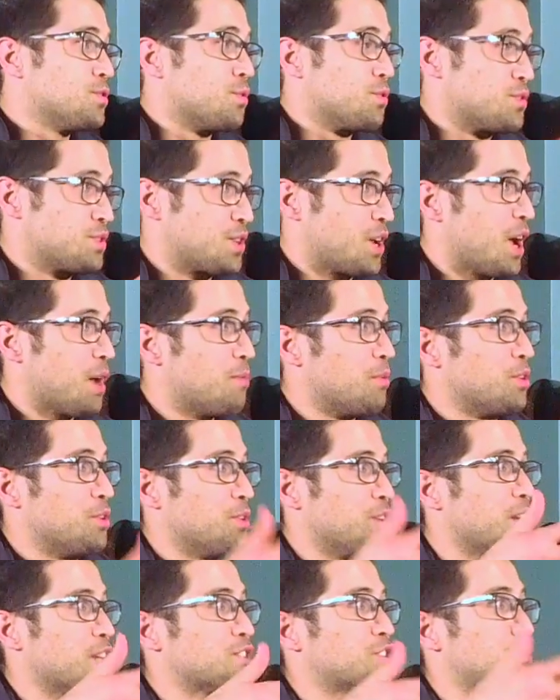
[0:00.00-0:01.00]
So with Skybell,
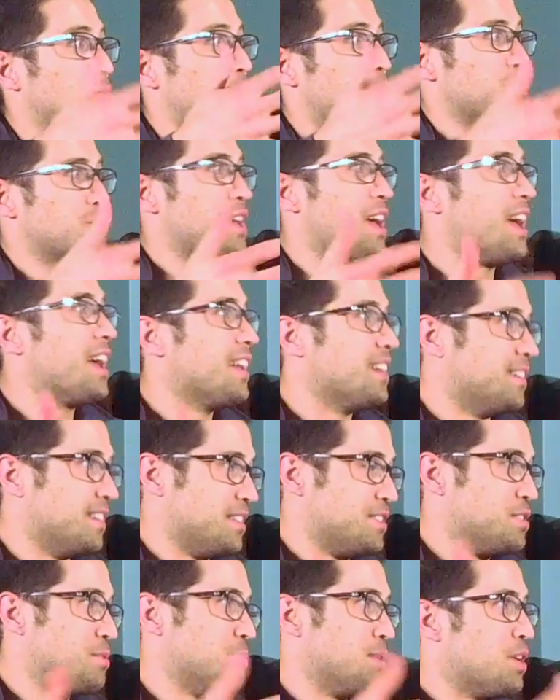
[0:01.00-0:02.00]
you can actually
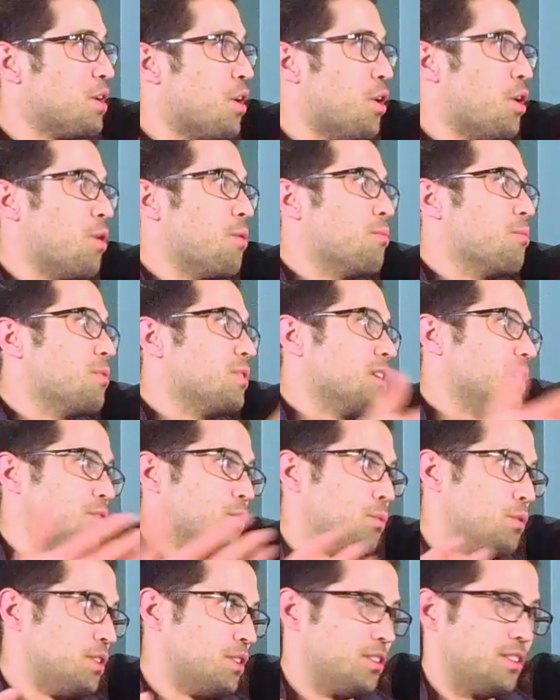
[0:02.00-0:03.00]
pretend to be home
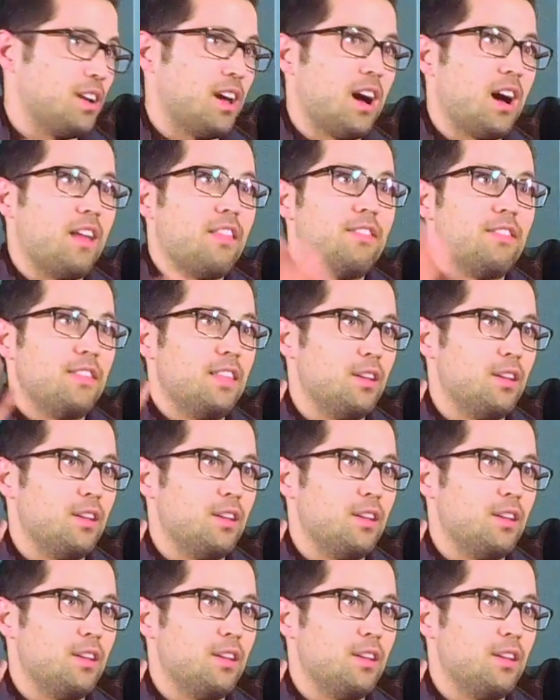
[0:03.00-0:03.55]
even when you're not.